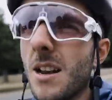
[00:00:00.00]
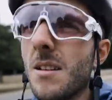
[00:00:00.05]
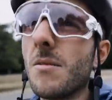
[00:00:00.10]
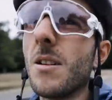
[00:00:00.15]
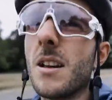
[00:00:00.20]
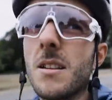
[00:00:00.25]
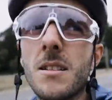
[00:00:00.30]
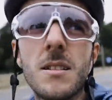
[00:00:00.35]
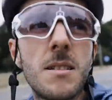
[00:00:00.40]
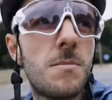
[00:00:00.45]

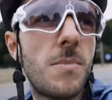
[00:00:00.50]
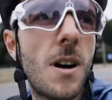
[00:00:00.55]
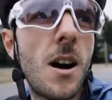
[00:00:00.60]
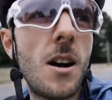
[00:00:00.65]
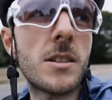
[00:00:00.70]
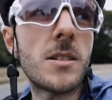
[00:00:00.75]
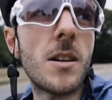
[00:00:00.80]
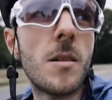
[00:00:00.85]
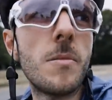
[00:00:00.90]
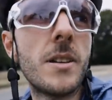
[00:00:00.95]
Anyway,
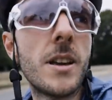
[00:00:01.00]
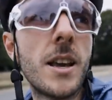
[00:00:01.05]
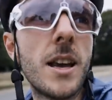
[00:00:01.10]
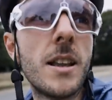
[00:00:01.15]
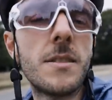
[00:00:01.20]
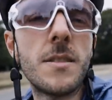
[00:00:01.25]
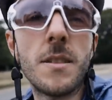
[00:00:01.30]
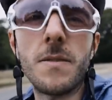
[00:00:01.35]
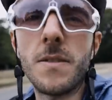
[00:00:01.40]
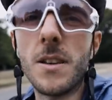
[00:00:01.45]
park's open
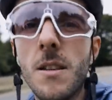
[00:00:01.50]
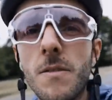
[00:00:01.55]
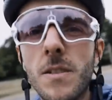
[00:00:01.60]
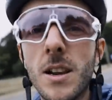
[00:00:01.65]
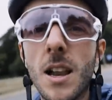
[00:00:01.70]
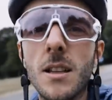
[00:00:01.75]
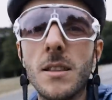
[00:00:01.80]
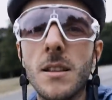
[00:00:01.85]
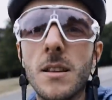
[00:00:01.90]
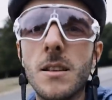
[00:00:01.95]
again, so if you live
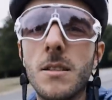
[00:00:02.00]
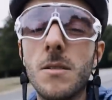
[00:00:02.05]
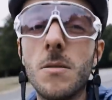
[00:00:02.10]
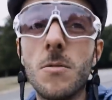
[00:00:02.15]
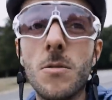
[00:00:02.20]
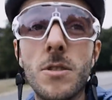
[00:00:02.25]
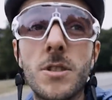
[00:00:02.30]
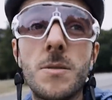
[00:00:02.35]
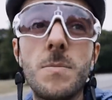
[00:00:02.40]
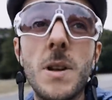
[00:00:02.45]
in London and
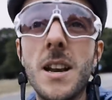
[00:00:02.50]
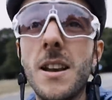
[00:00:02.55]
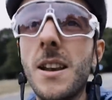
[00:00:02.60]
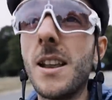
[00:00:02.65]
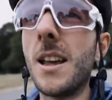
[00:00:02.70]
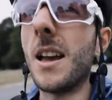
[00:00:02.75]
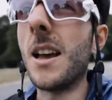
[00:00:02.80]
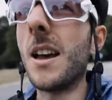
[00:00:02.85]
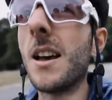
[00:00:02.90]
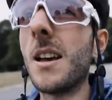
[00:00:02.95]
you want to spin in
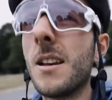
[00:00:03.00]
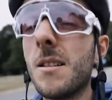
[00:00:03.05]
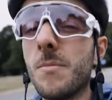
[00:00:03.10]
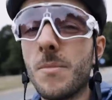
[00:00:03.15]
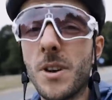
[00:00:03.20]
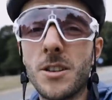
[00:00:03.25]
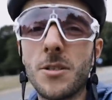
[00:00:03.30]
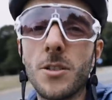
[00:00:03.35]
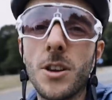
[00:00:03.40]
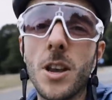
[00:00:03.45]
here,
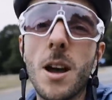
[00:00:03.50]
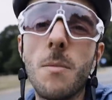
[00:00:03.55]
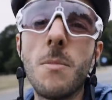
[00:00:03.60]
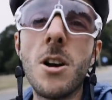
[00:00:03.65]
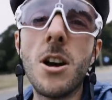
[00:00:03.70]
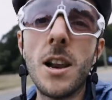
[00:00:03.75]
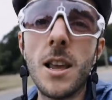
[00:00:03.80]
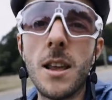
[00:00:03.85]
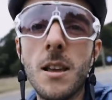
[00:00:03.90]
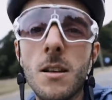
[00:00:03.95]
make sure you come
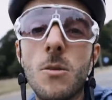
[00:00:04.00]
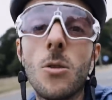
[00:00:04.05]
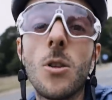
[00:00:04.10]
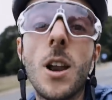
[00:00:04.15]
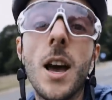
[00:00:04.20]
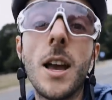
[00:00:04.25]
early or